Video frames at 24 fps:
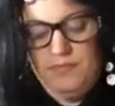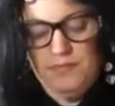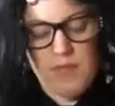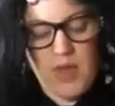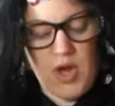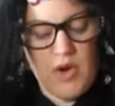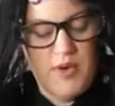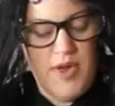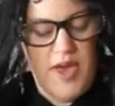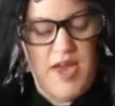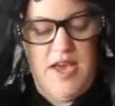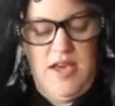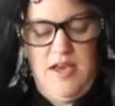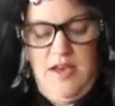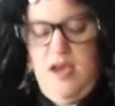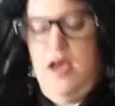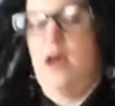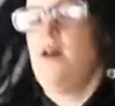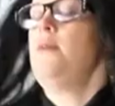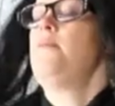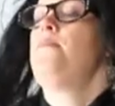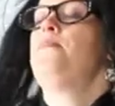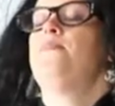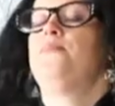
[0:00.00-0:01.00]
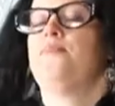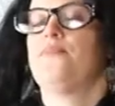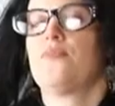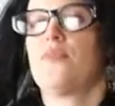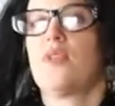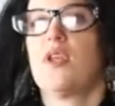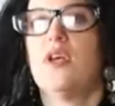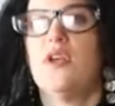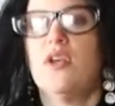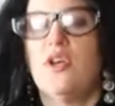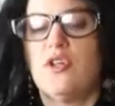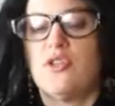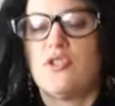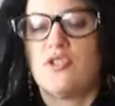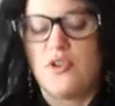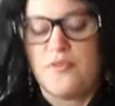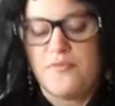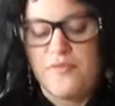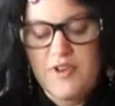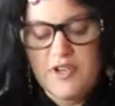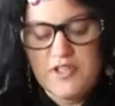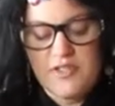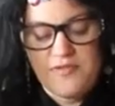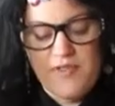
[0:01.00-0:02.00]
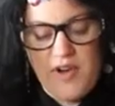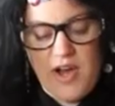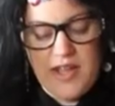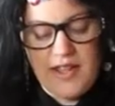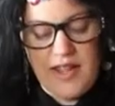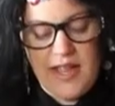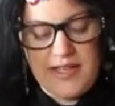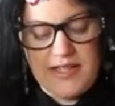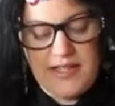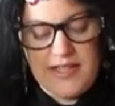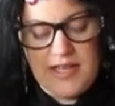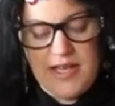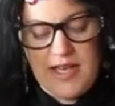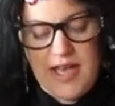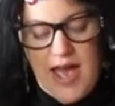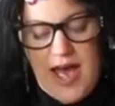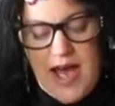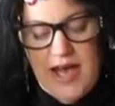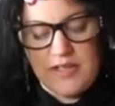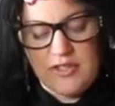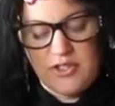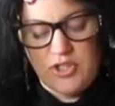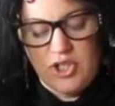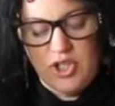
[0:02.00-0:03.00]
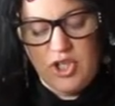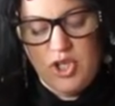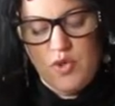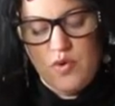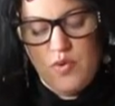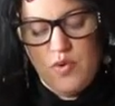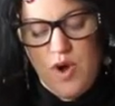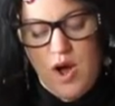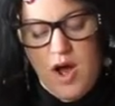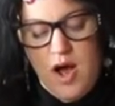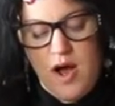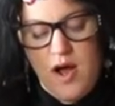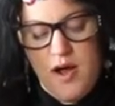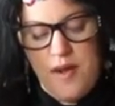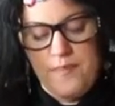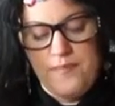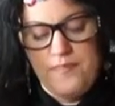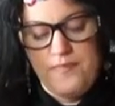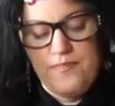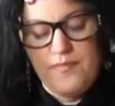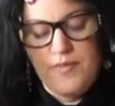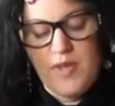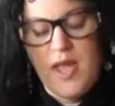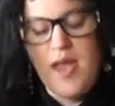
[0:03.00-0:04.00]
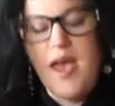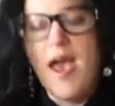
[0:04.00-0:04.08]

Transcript: Okay. Um, so first of all, I'd like to ask you um,